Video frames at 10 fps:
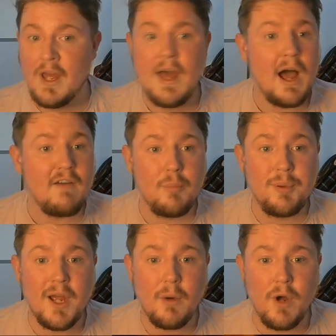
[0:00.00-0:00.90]
Have a
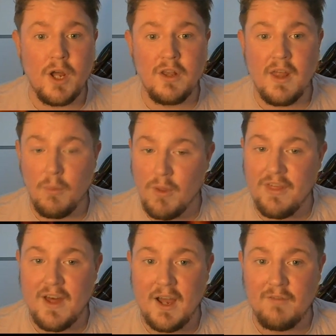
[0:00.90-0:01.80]
play around with
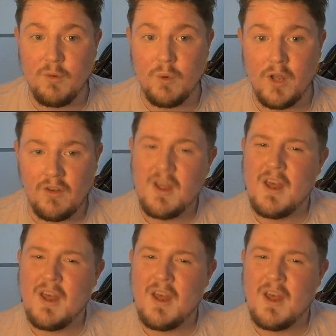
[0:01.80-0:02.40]
that if you want.